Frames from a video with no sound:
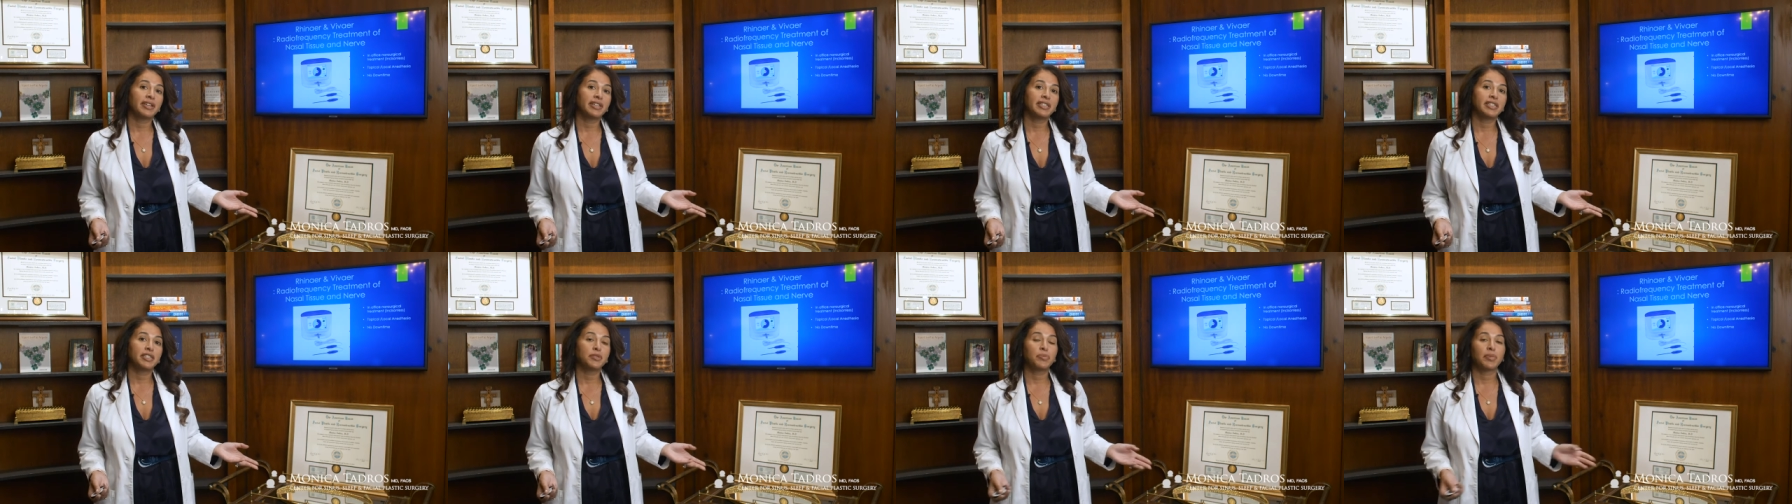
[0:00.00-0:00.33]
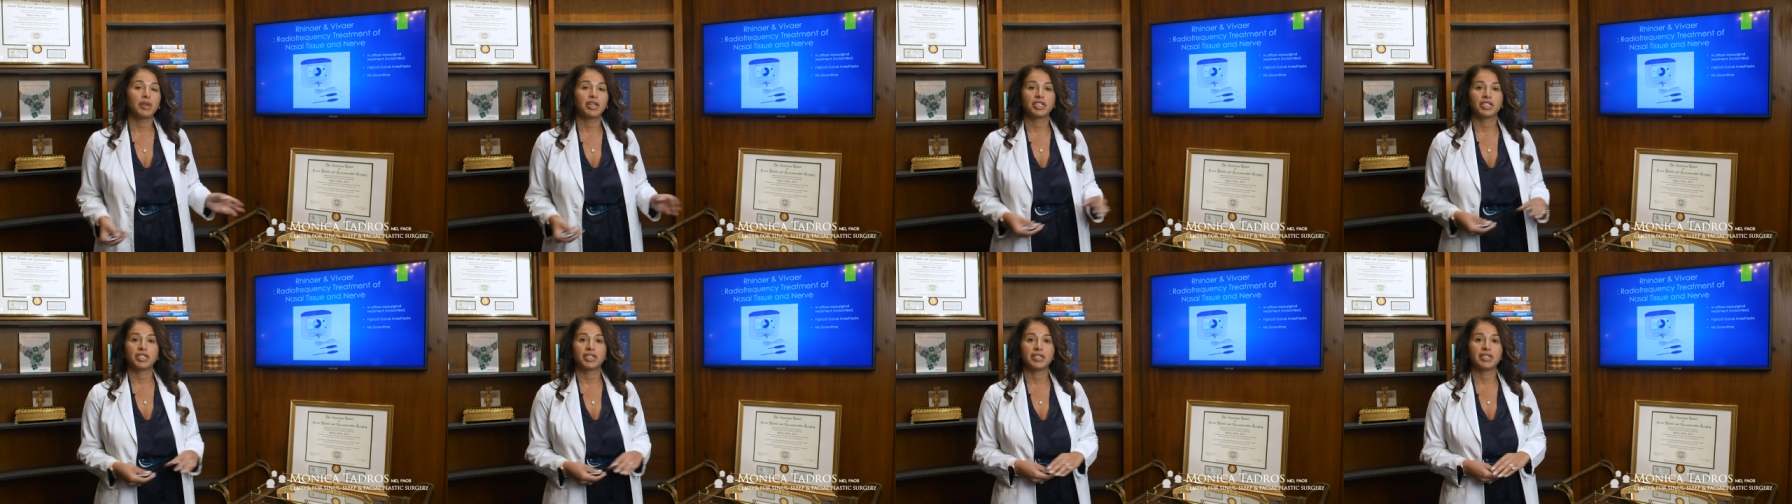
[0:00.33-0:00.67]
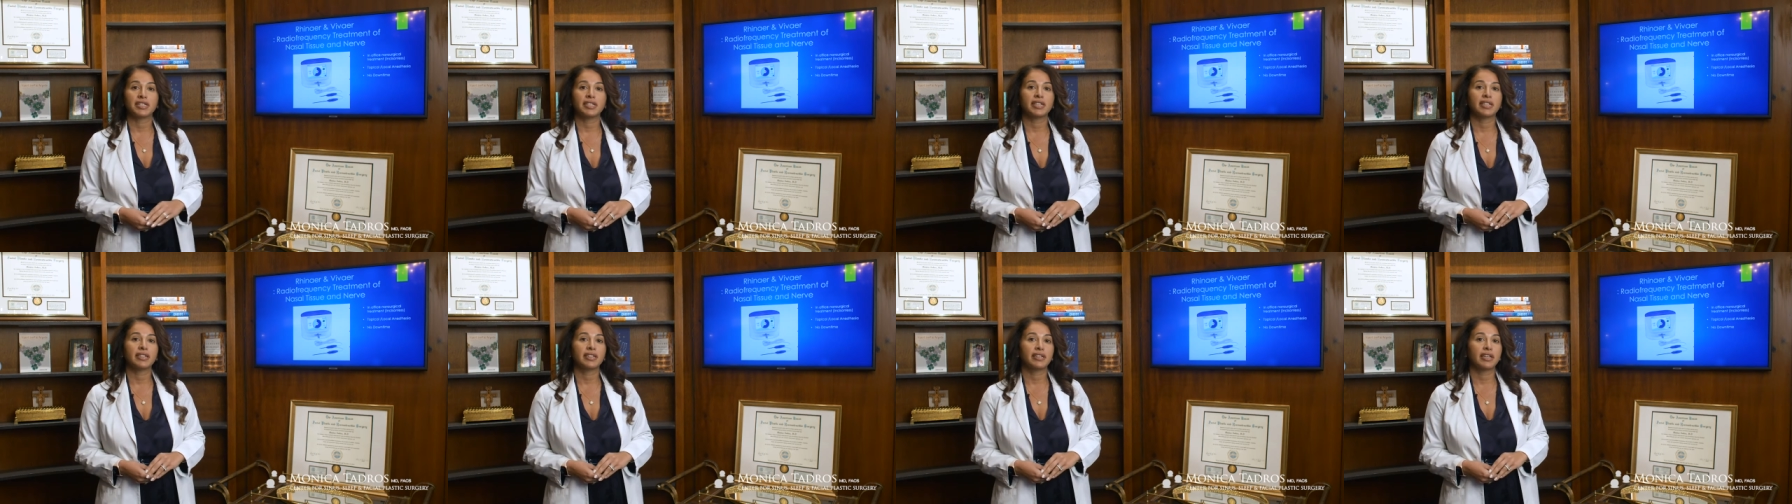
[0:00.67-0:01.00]
it is
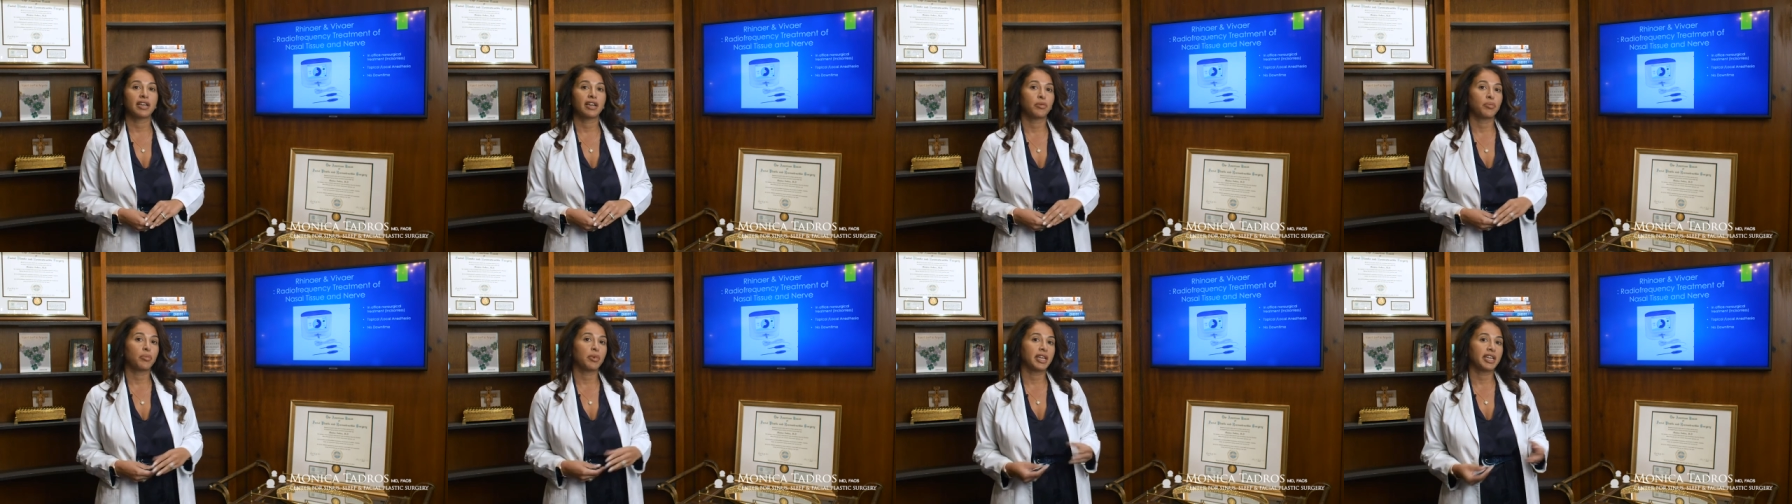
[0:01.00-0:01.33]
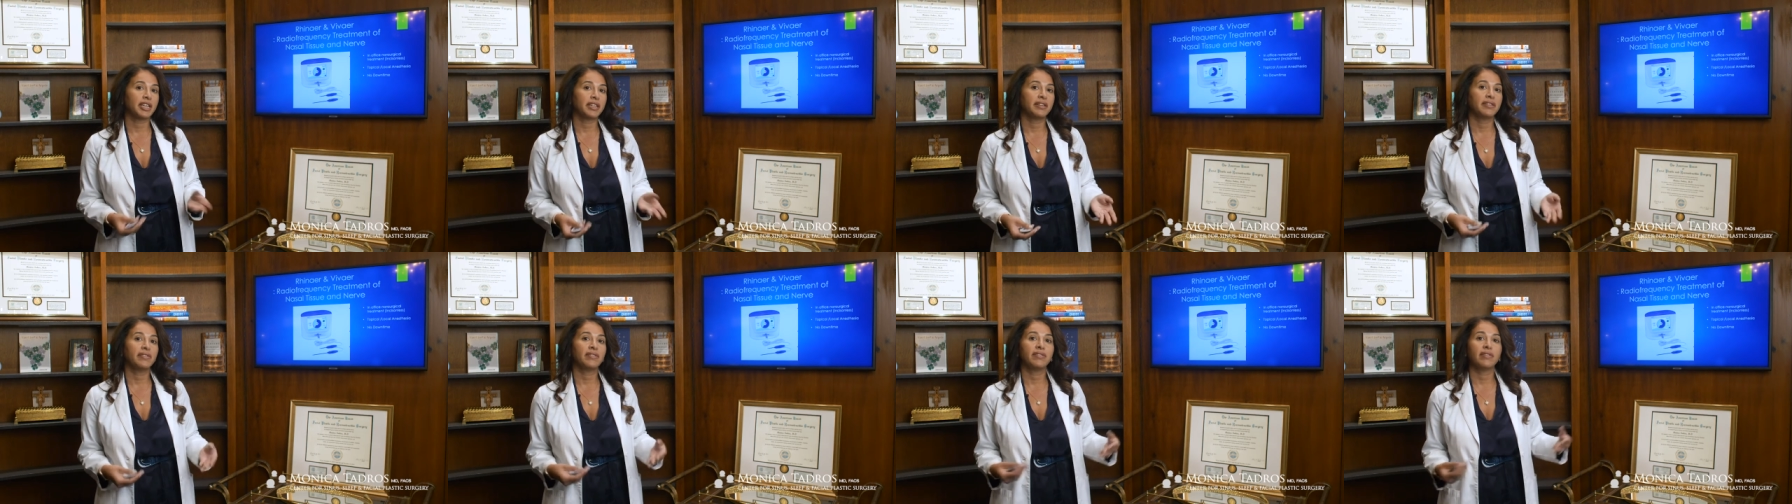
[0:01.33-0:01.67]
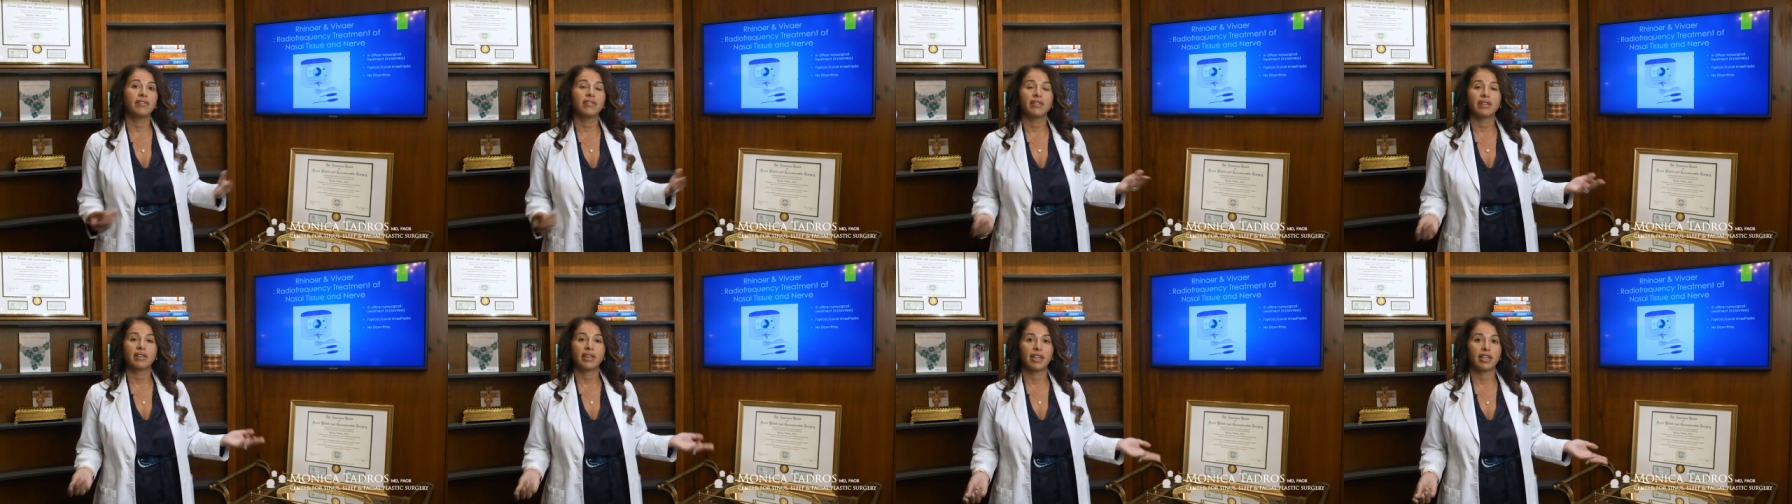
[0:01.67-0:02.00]
patients come in
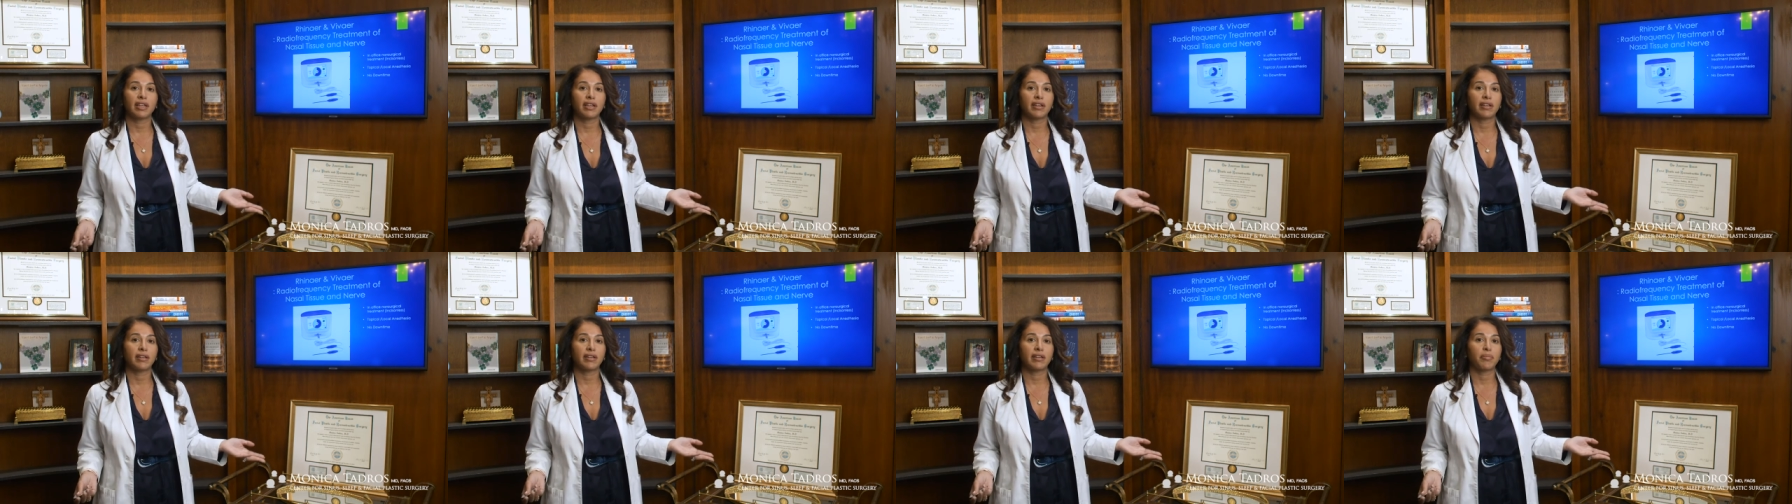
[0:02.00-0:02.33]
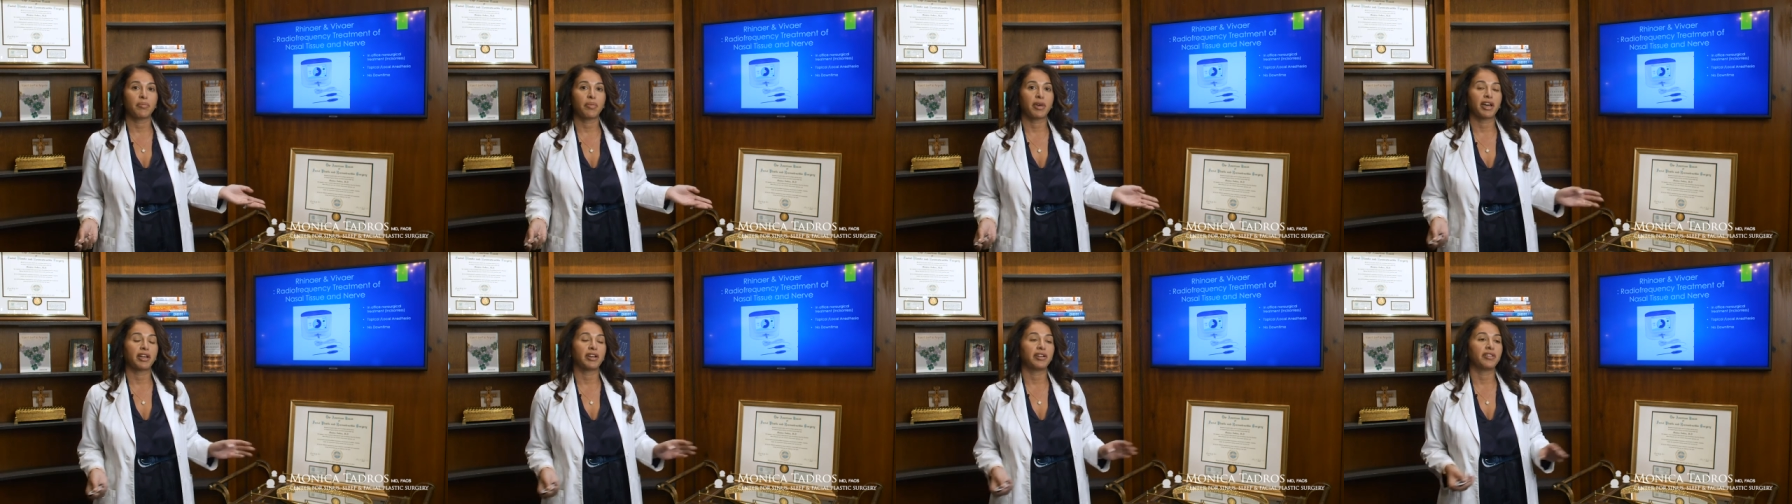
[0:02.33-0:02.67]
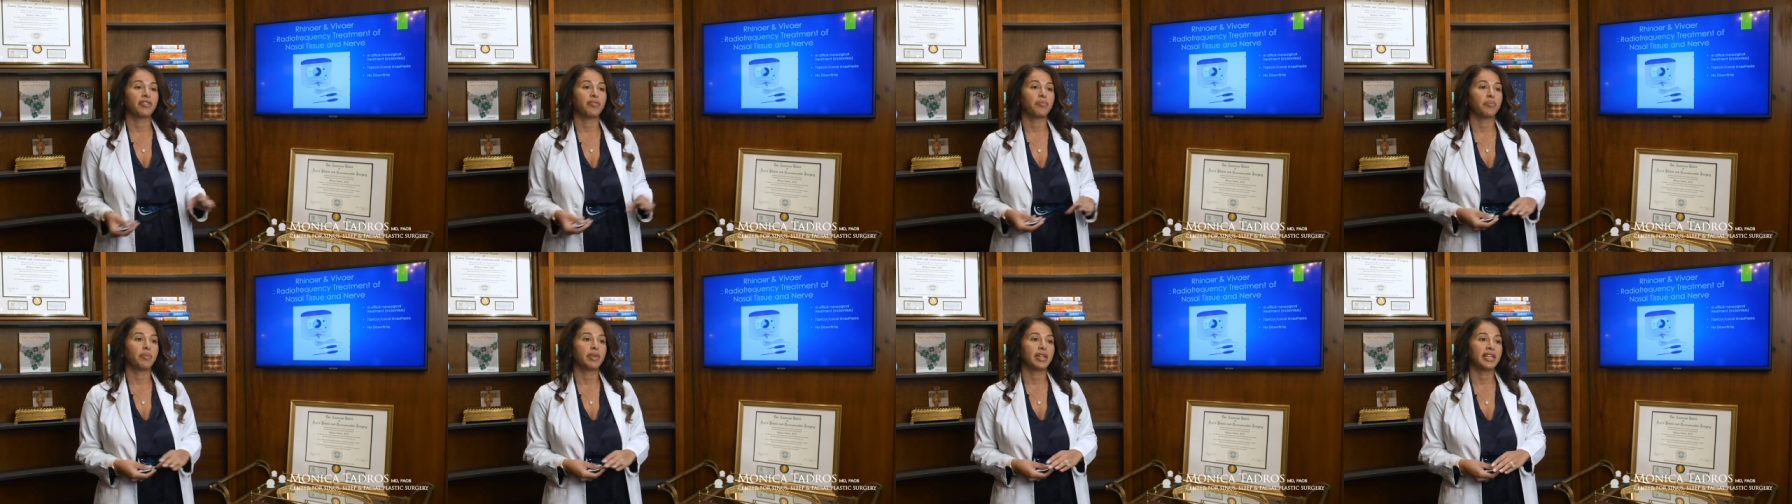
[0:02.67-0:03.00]
in a matter
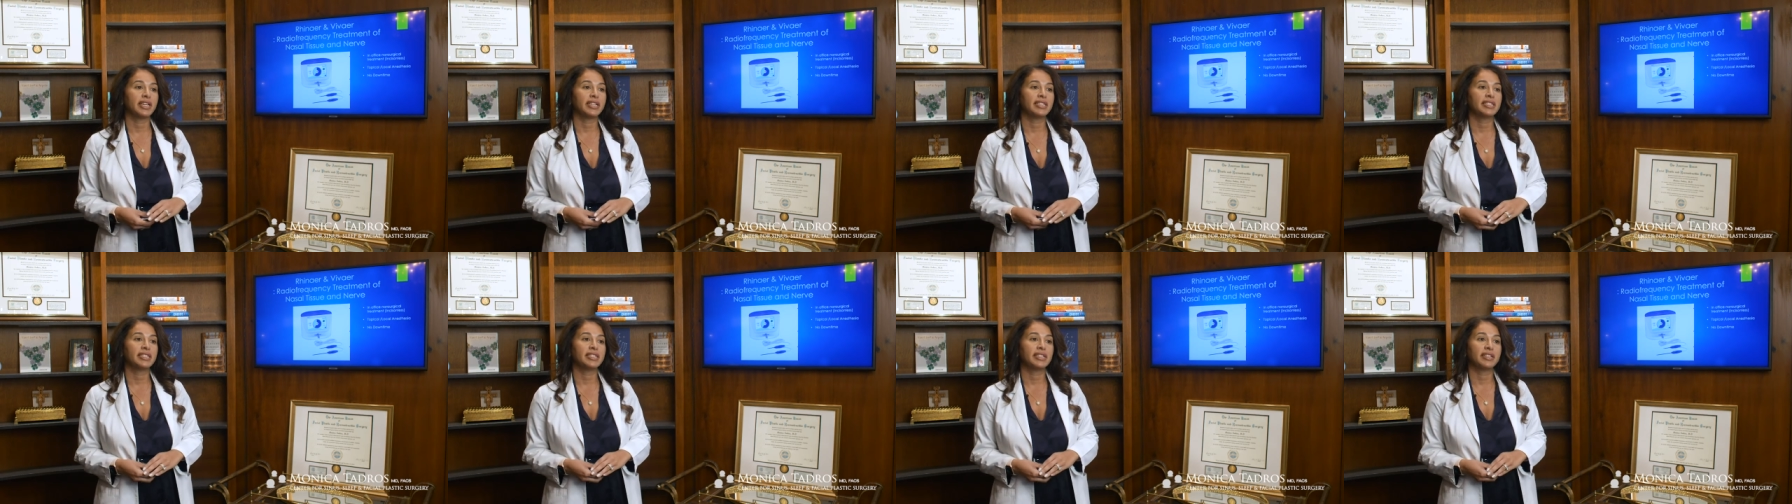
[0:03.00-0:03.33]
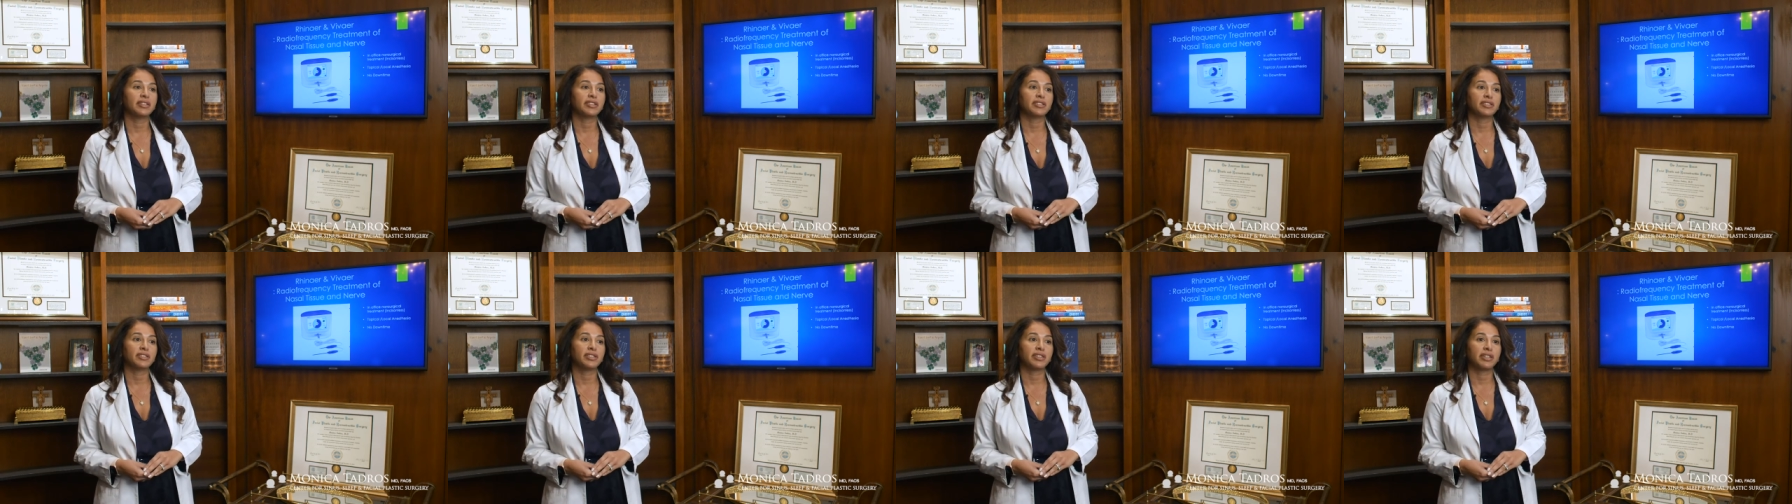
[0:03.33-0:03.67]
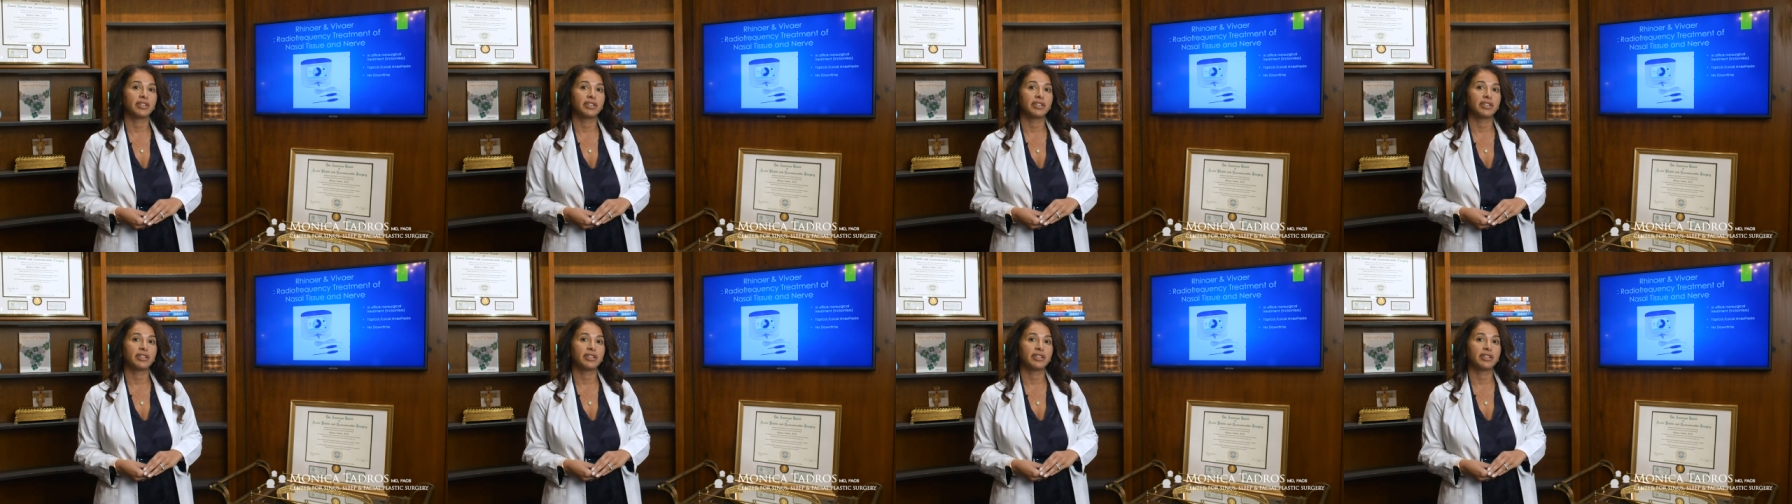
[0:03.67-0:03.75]
of minutes, their,